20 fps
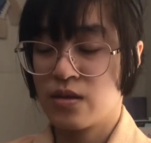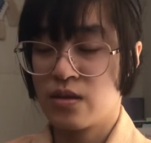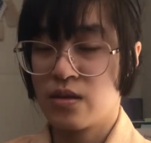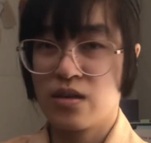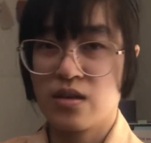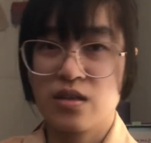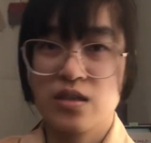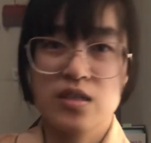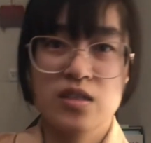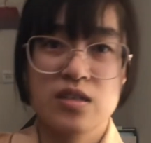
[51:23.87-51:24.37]

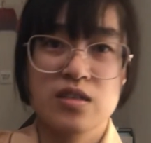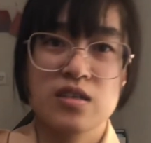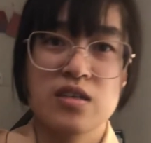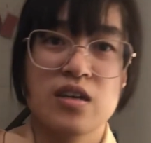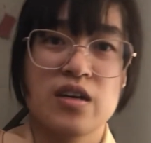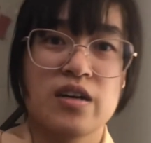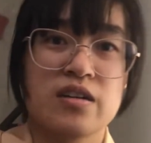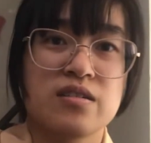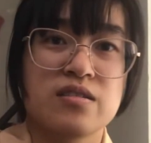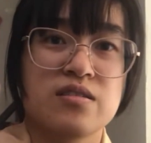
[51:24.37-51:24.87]
And
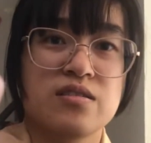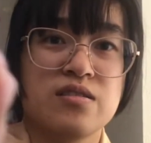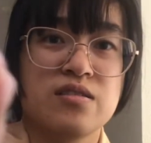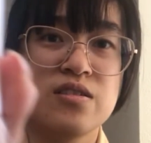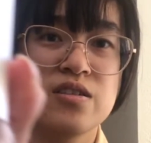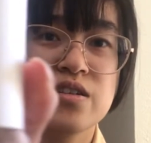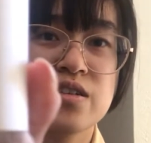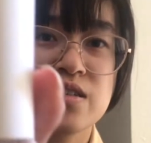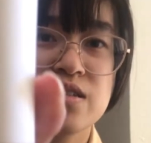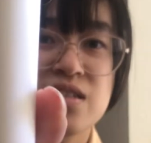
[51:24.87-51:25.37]
yeah, you
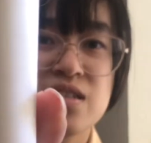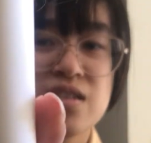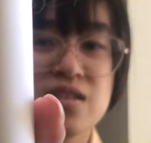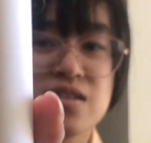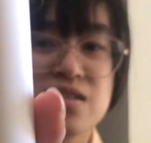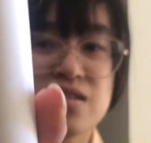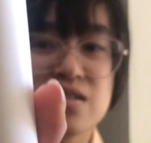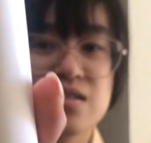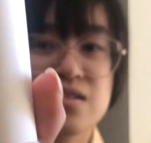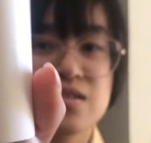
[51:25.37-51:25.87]
could see
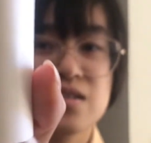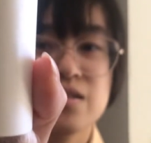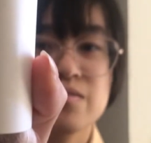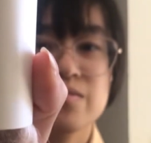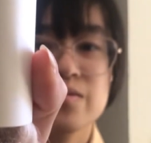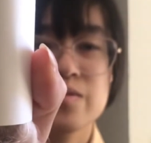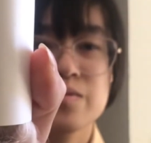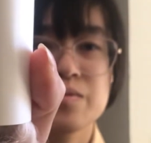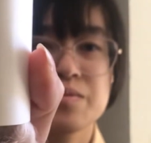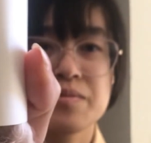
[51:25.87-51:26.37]
it's
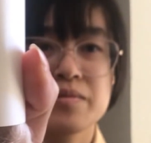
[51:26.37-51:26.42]
typical